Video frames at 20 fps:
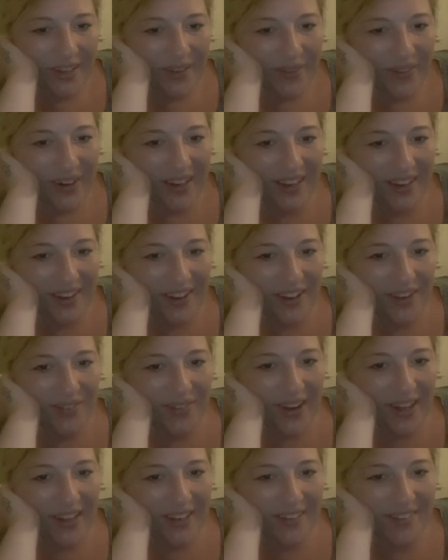Why can't you
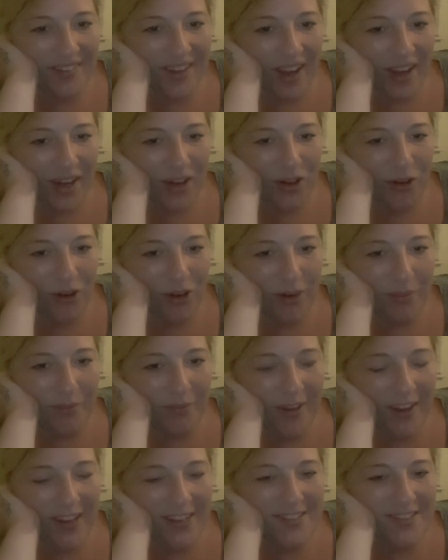find this kind of group
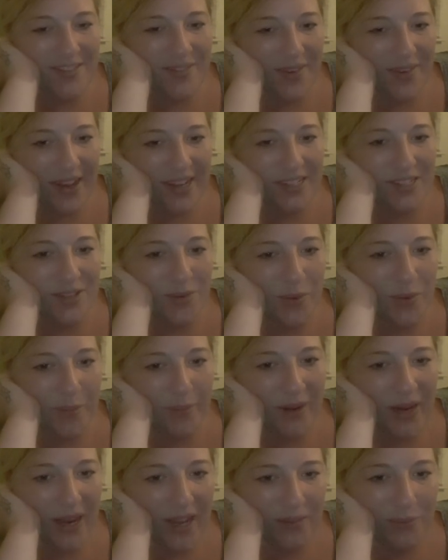face to face? It would
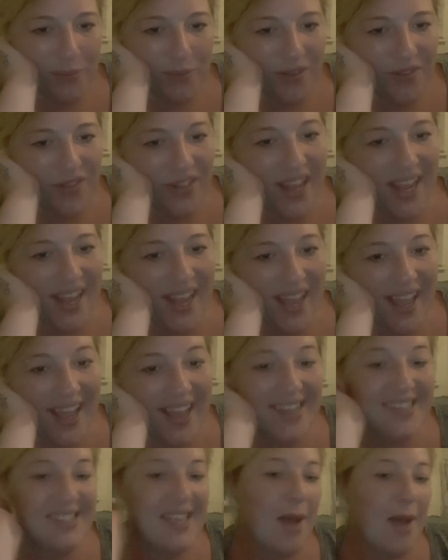be nice. Well, the thing
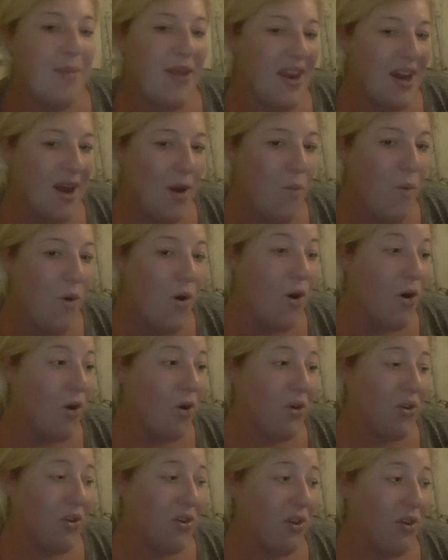is, I mean, I
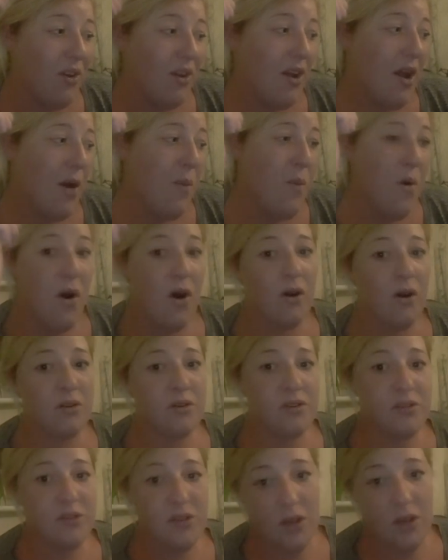
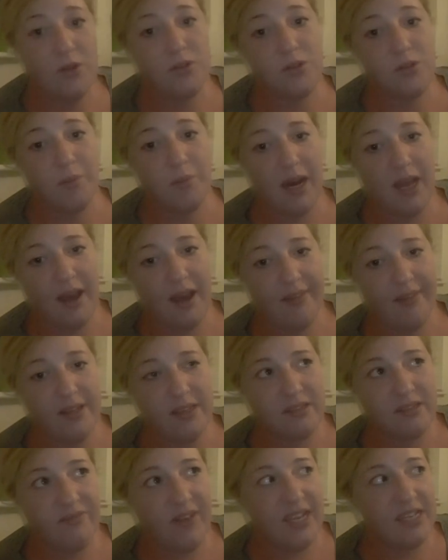would do something like
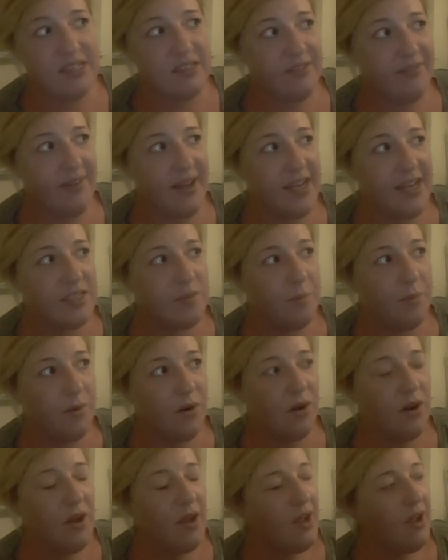this face to face,
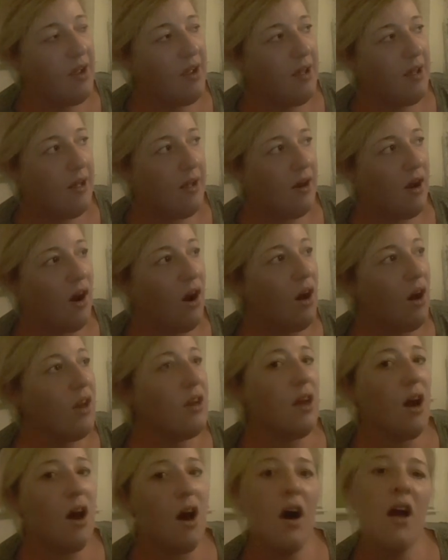but
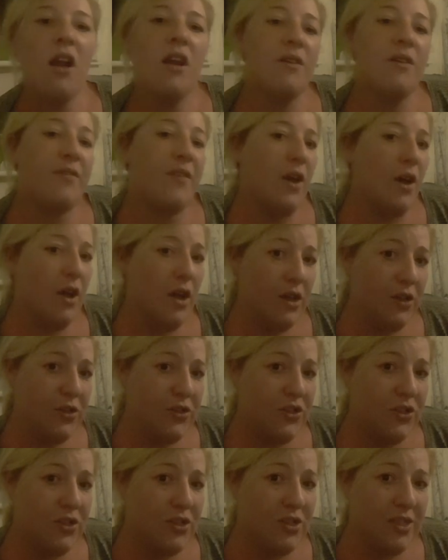all of you are
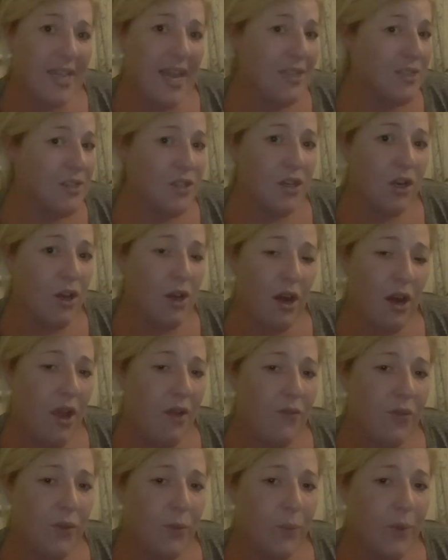just scattered all
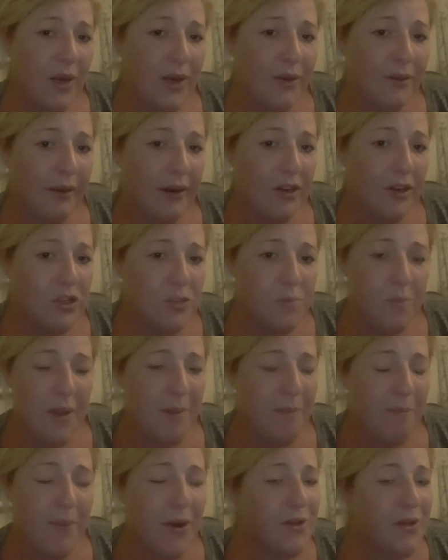over the world. It'd just be
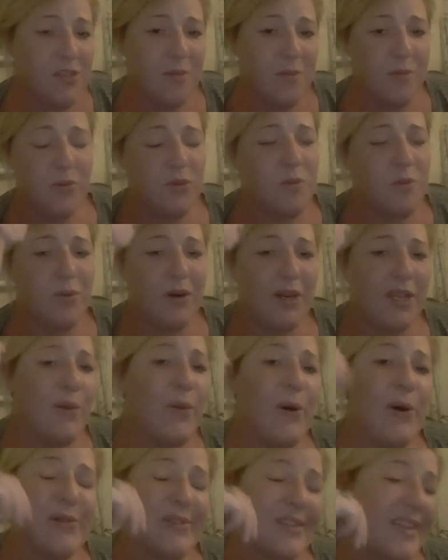impossible to bring
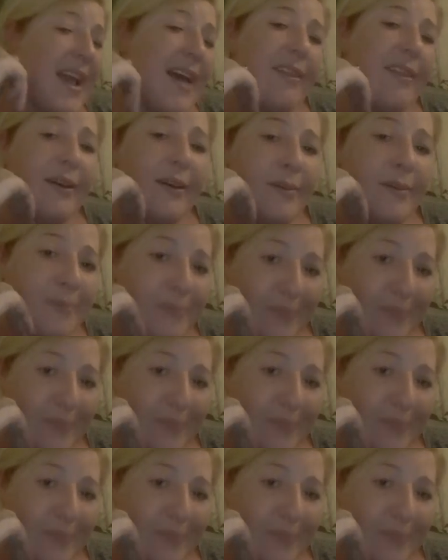you all together.